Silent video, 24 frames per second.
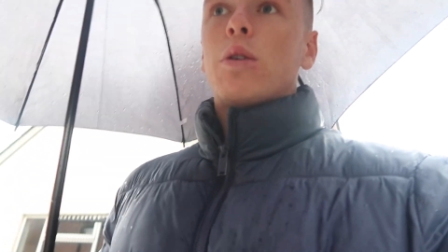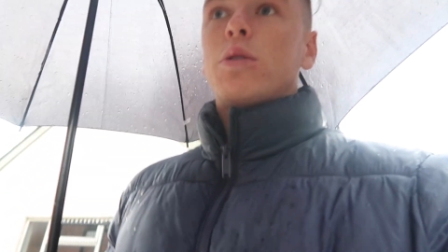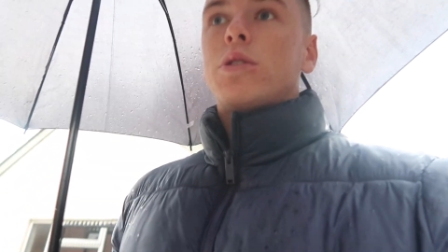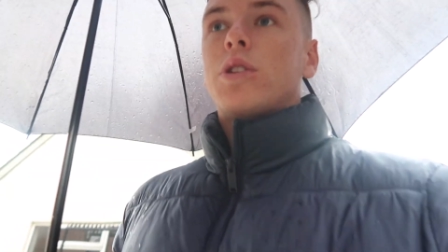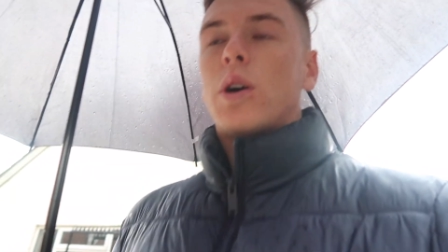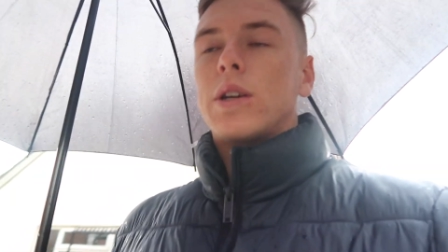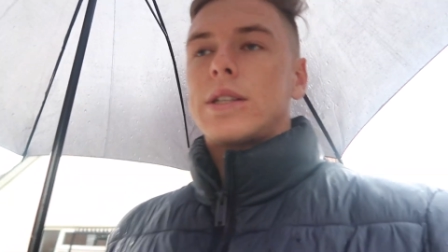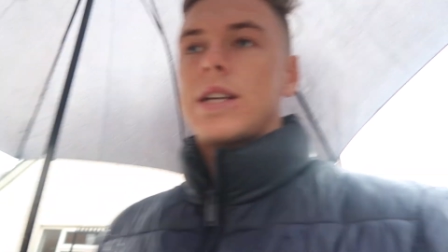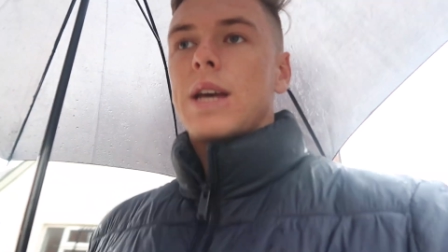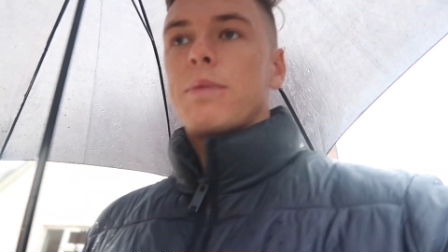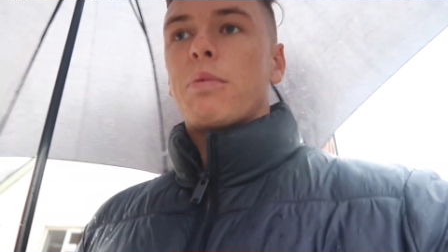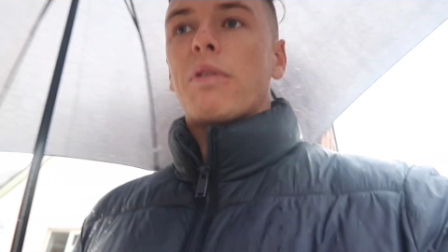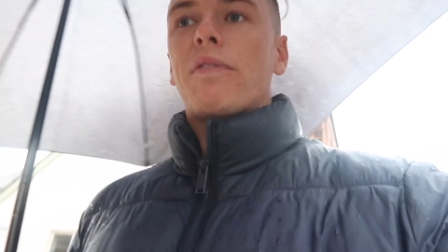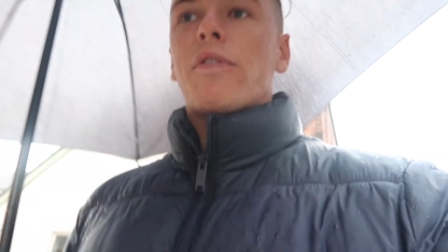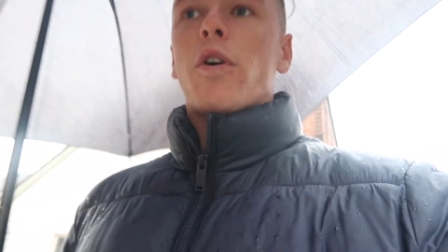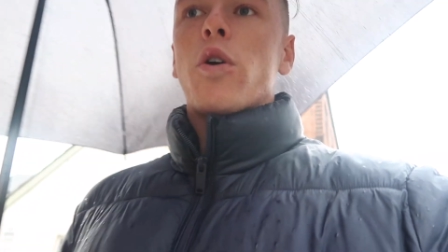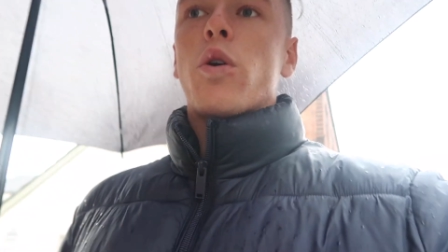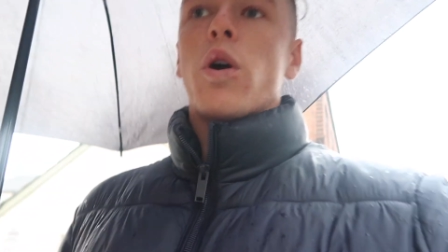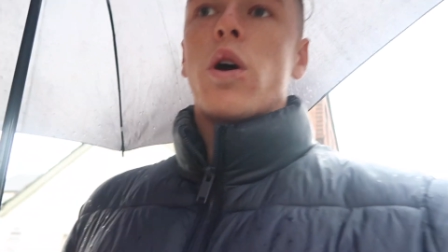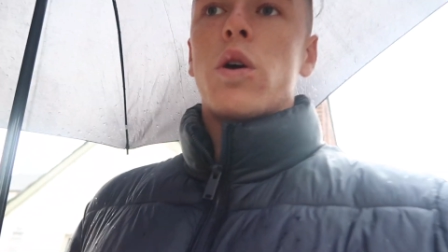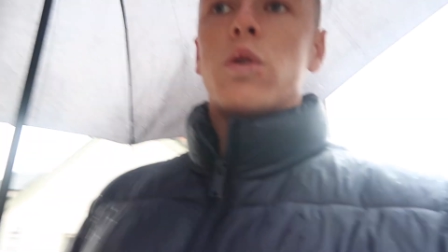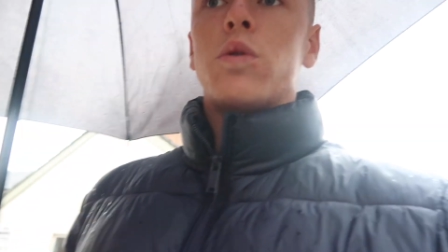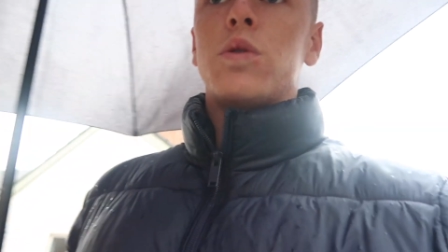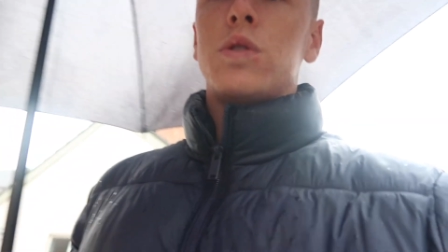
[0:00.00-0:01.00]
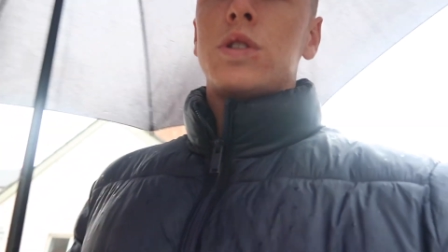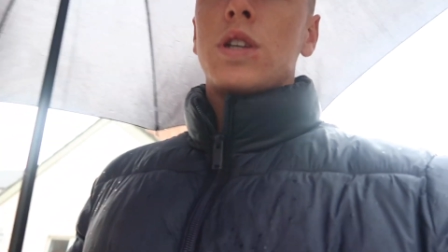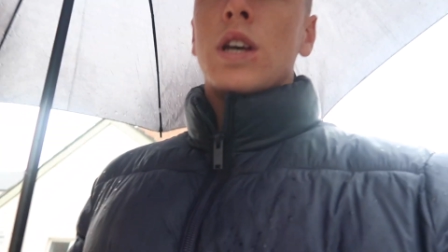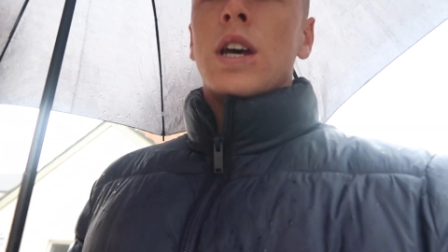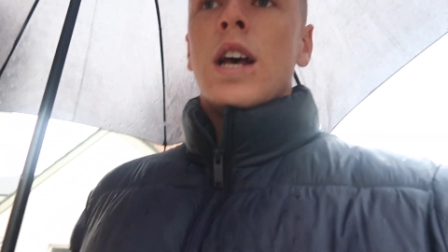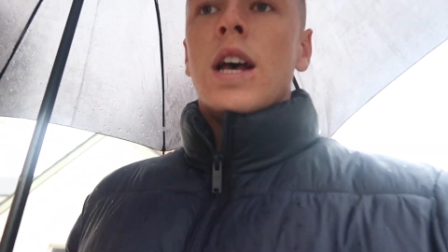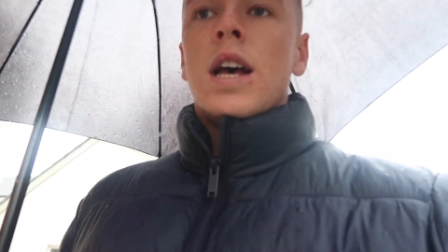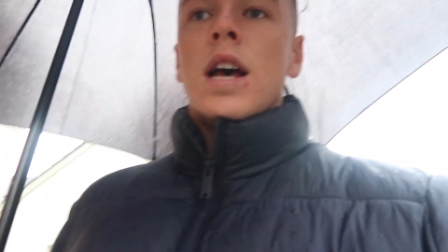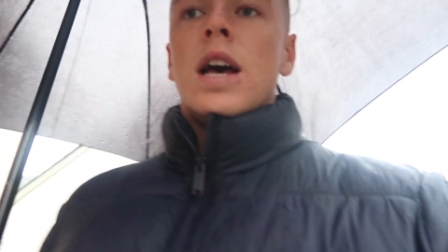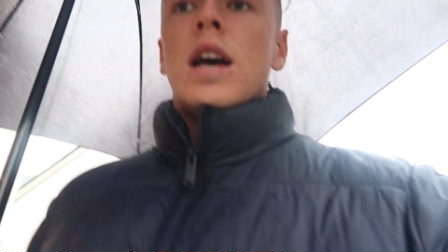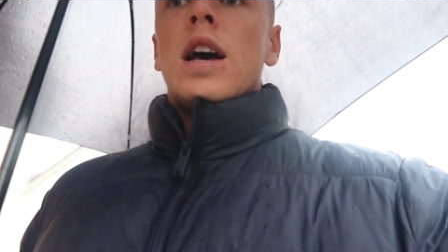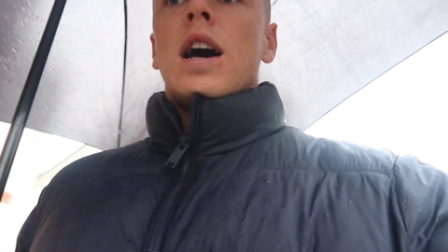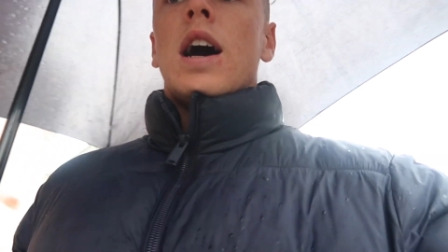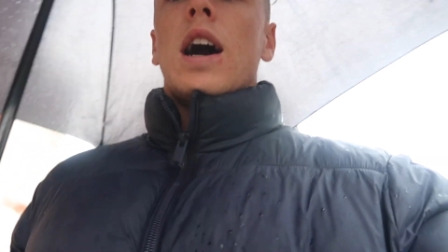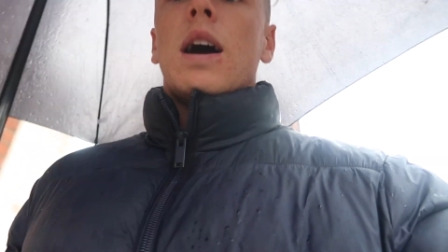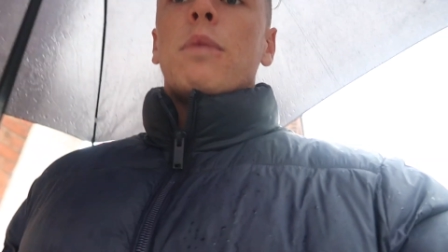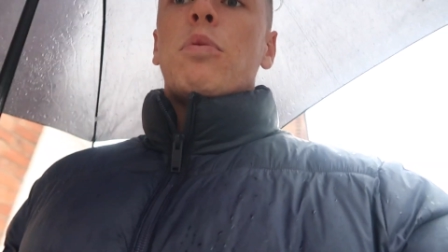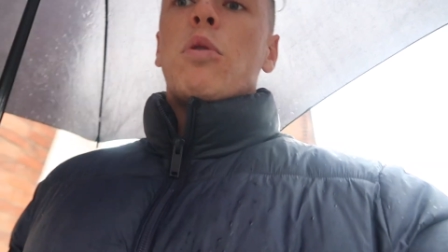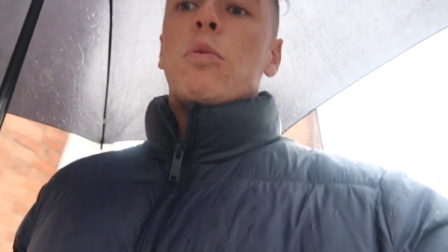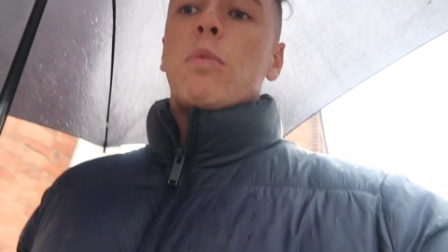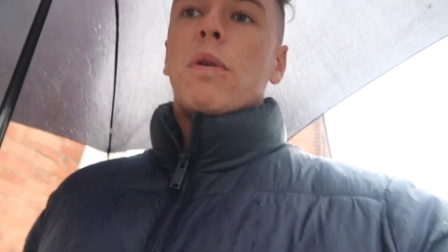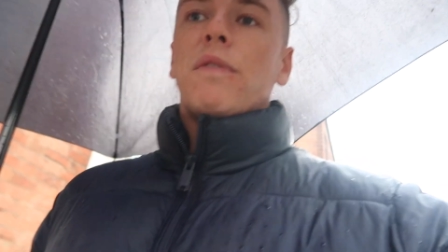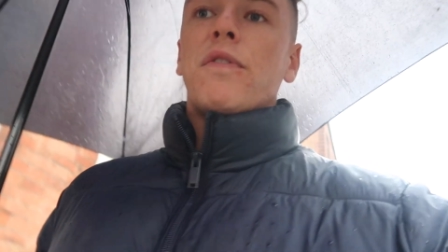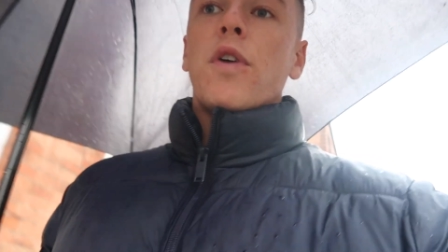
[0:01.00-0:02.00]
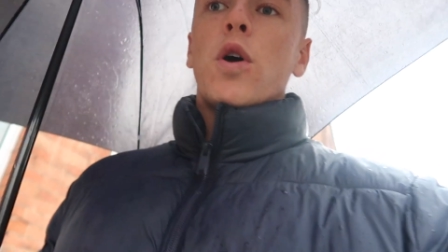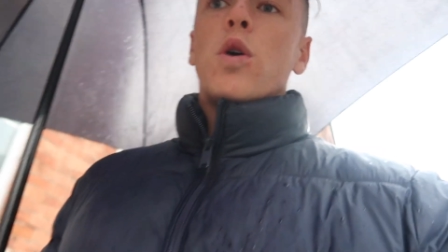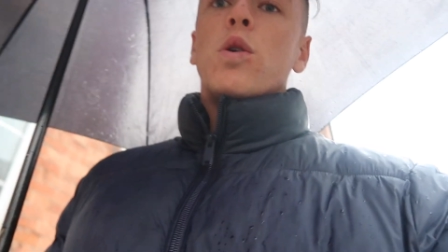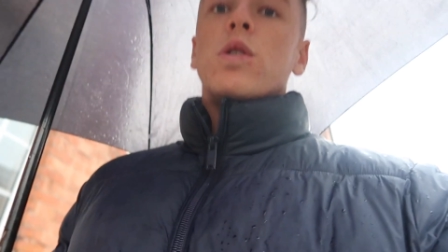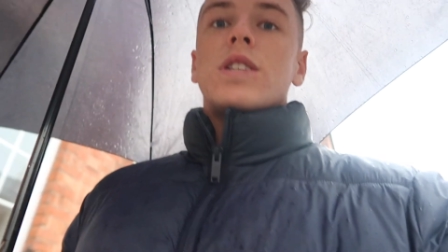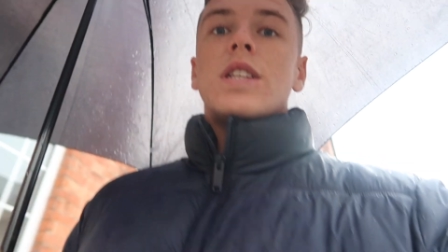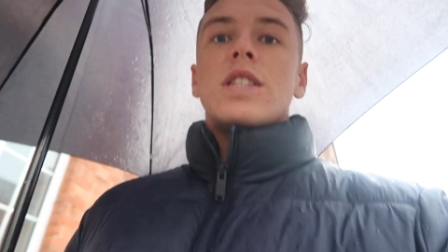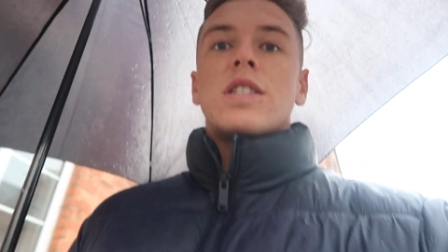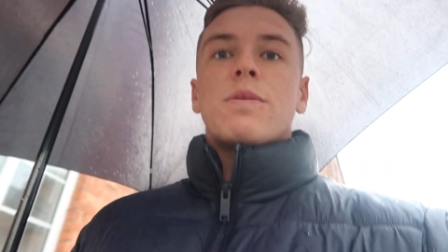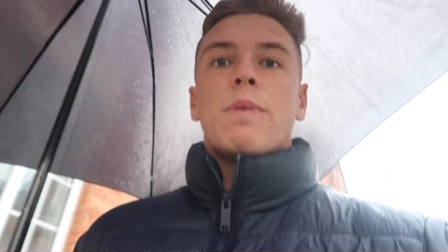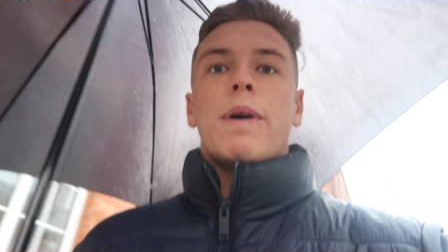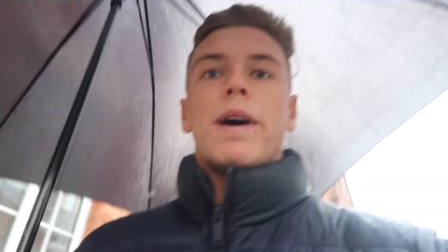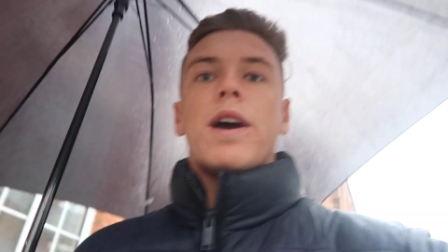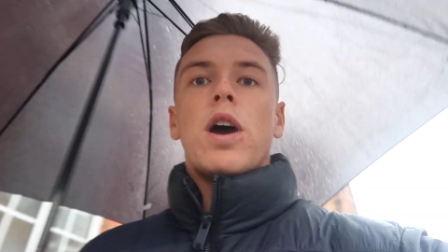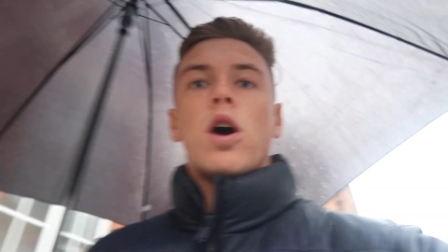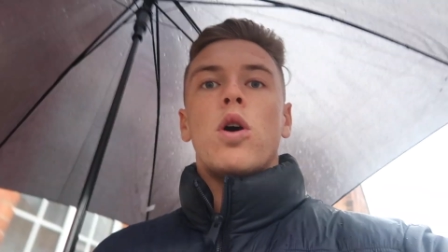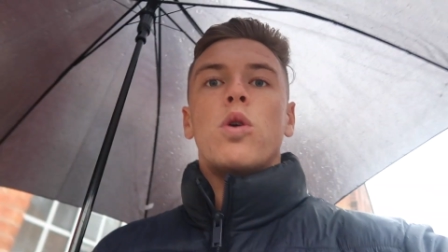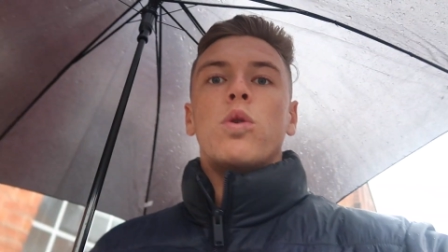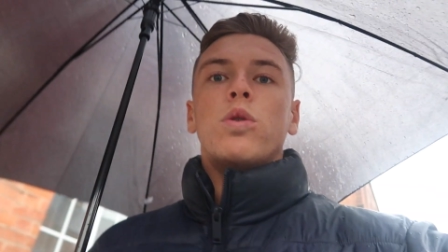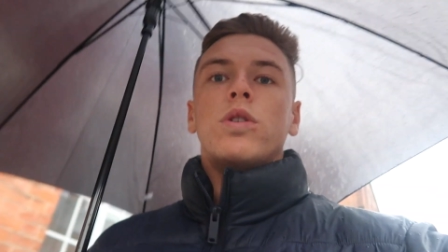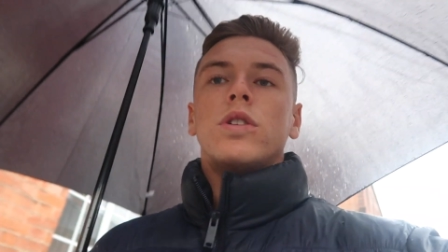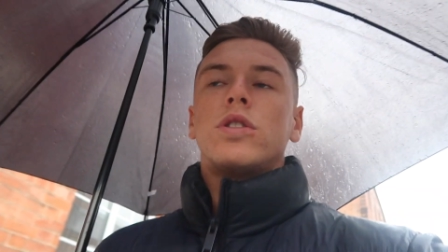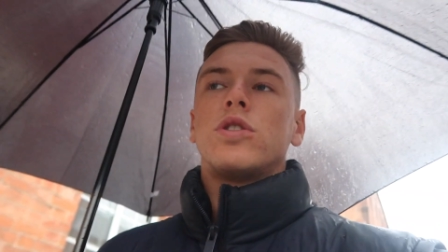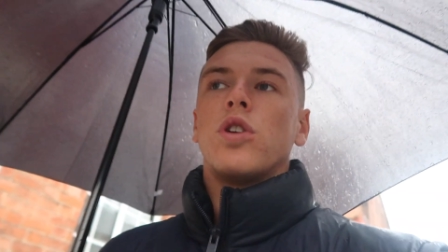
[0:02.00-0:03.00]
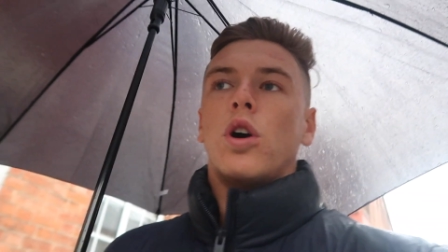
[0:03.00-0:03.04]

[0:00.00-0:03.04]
So I take my photos, I put my photos into my own